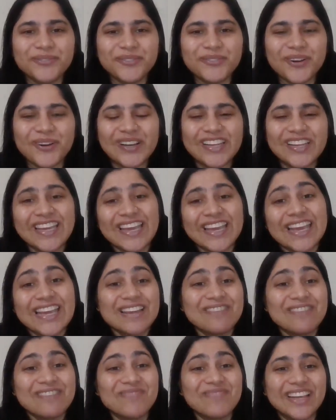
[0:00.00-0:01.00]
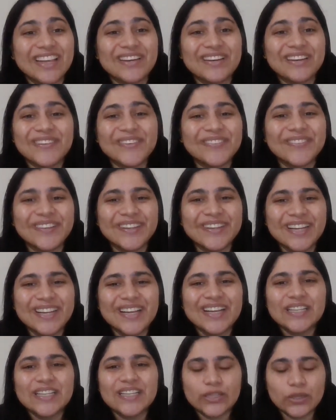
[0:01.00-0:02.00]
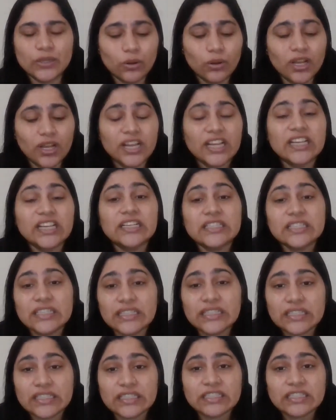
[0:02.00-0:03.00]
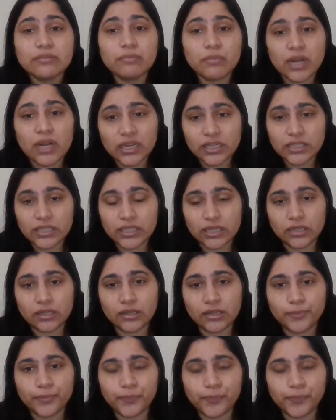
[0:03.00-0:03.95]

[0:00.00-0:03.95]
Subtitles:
all cake and play. No. So consistent marketing